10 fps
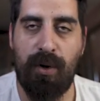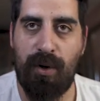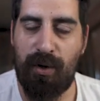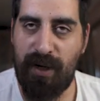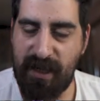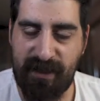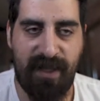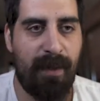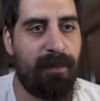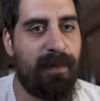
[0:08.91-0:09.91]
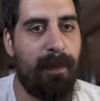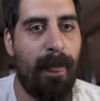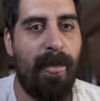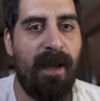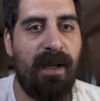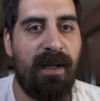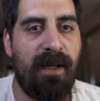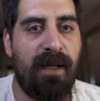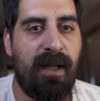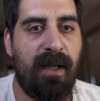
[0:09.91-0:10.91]
correct them,
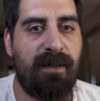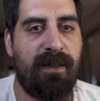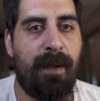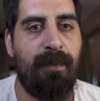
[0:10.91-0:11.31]
and I'm